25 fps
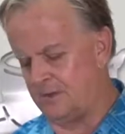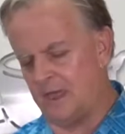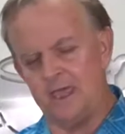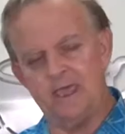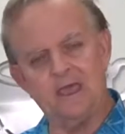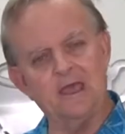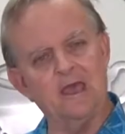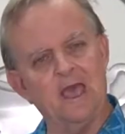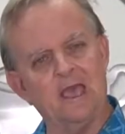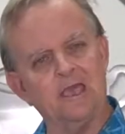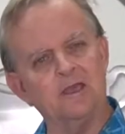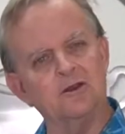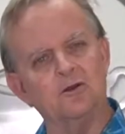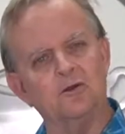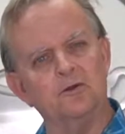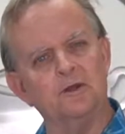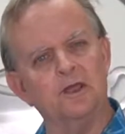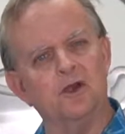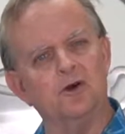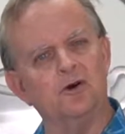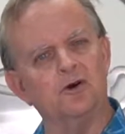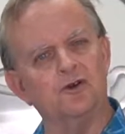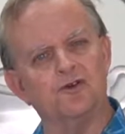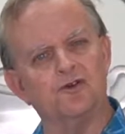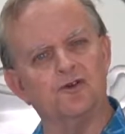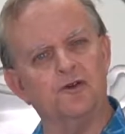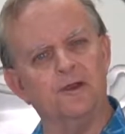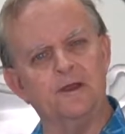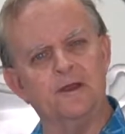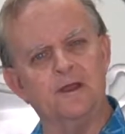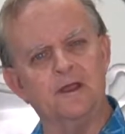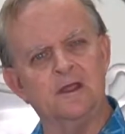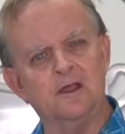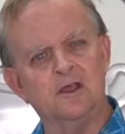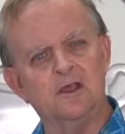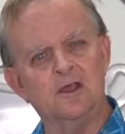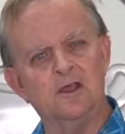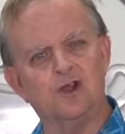I, I could only order it
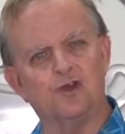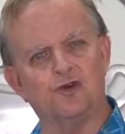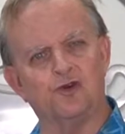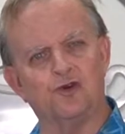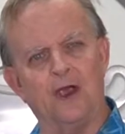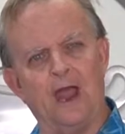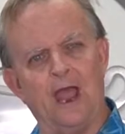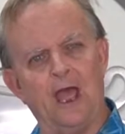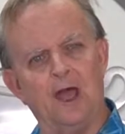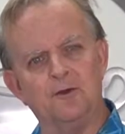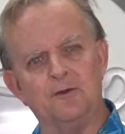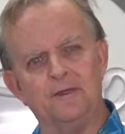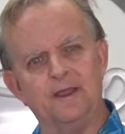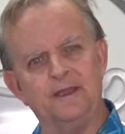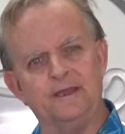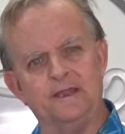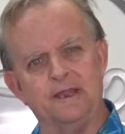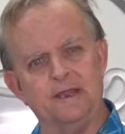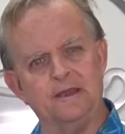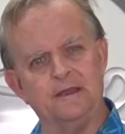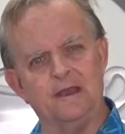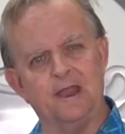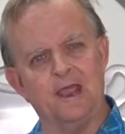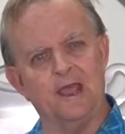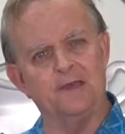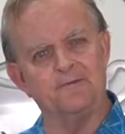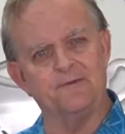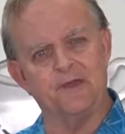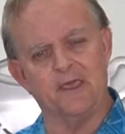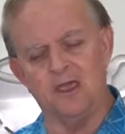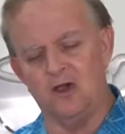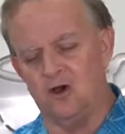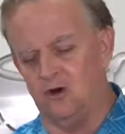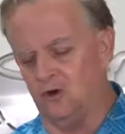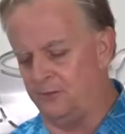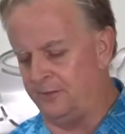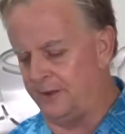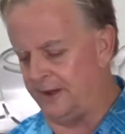ground. They didn't have a
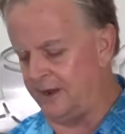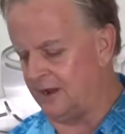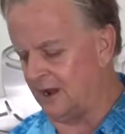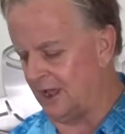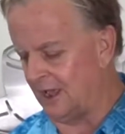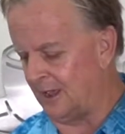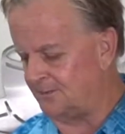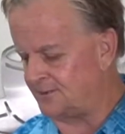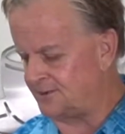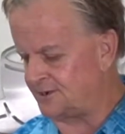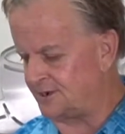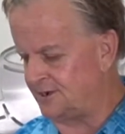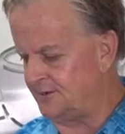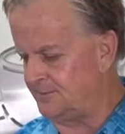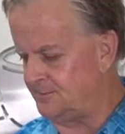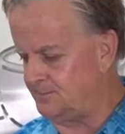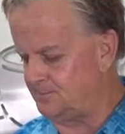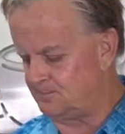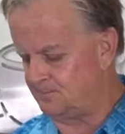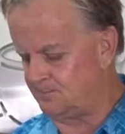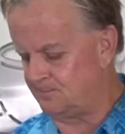whole bean option.